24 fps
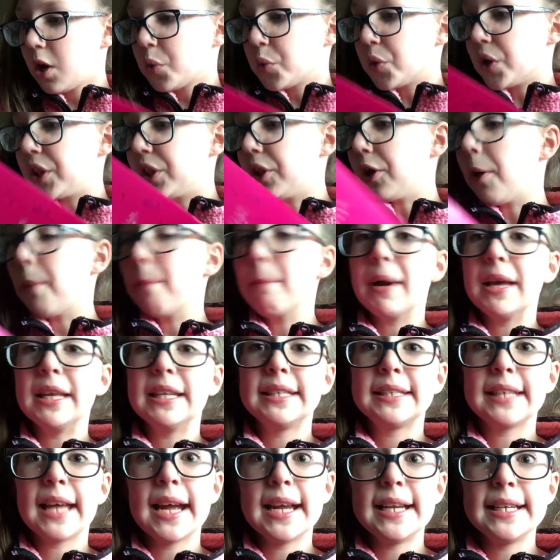with all my
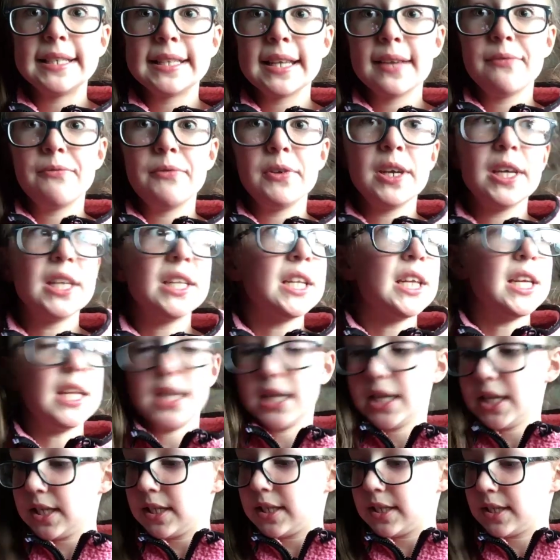science stuff in. It
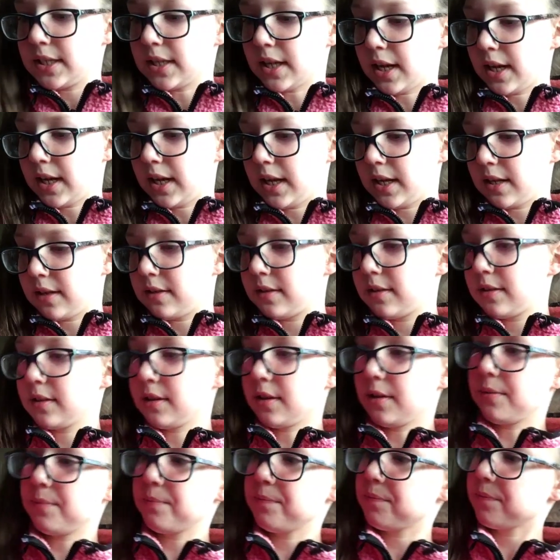is science.
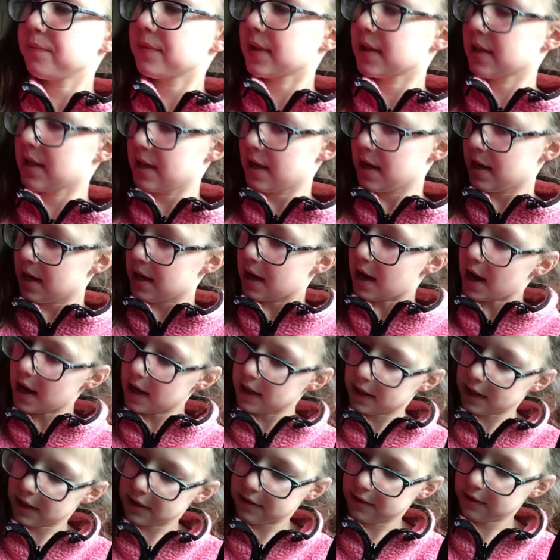So I
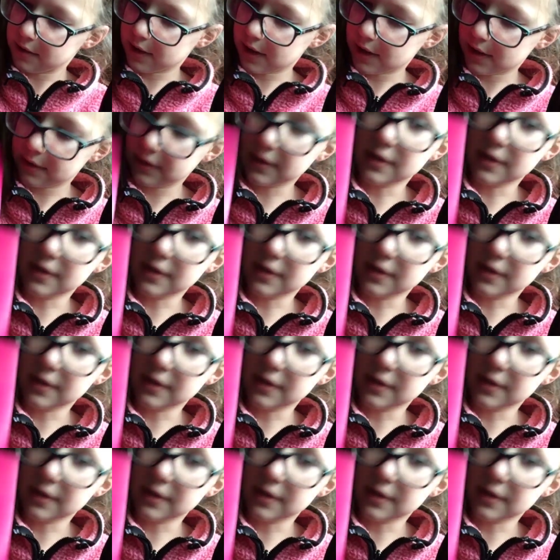guess you guys